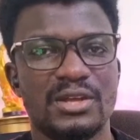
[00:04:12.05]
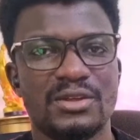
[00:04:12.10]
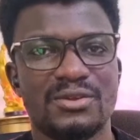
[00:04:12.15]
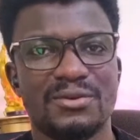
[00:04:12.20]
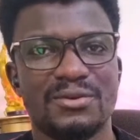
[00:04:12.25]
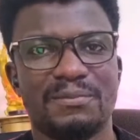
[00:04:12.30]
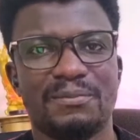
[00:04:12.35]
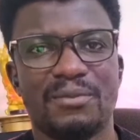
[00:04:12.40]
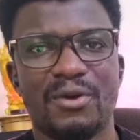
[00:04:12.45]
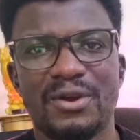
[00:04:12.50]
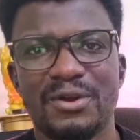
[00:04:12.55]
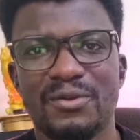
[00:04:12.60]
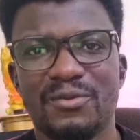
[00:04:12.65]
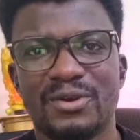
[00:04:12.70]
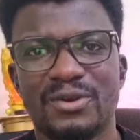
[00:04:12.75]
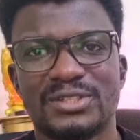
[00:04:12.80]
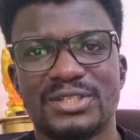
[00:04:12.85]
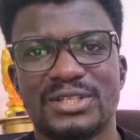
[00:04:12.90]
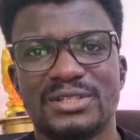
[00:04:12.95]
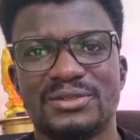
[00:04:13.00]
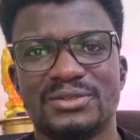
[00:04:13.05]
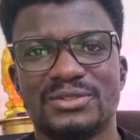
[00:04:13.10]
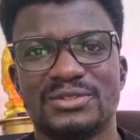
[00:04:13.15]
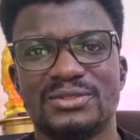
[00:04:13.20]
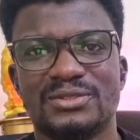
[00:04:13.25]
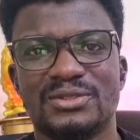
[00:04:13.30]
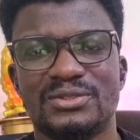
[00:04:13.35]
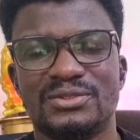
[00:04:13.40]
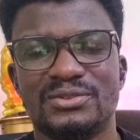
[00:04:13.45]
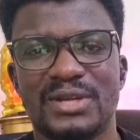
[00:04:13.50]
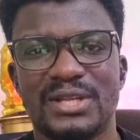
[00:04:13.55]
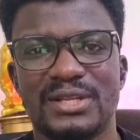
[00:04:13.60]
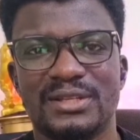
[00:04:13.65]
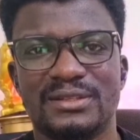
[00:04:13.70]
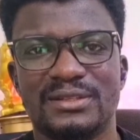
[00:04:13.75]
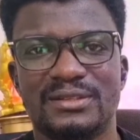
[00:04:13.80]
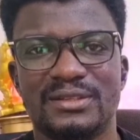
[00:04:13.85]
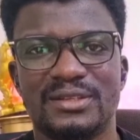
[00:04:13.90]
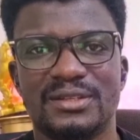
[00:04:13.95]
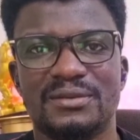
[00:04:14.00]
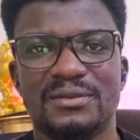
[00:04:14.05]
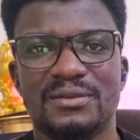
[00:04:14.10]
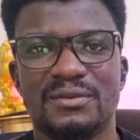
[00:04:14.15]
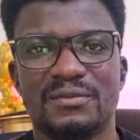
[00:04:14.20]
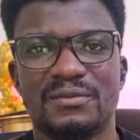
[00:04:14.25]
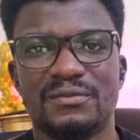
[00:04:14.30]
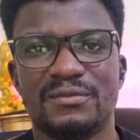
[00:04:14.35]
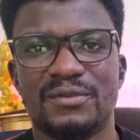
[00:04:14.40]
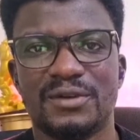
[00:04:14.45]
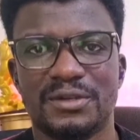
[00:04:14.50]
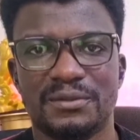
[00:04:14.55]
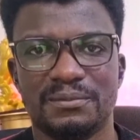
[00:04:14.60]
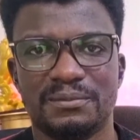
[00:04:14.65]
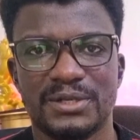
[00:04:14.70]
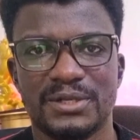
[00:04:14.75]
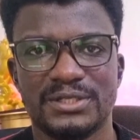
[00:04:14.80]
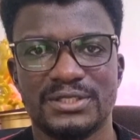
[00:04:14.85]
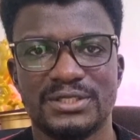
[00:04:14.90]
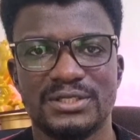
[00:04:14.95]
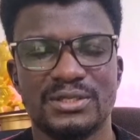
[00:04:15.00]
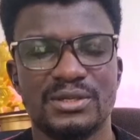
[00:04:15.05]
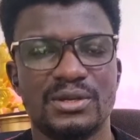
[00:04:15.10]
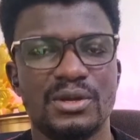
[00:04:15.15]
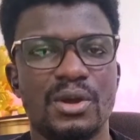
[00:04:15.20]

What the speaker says: But pouring water does not do anything for the person.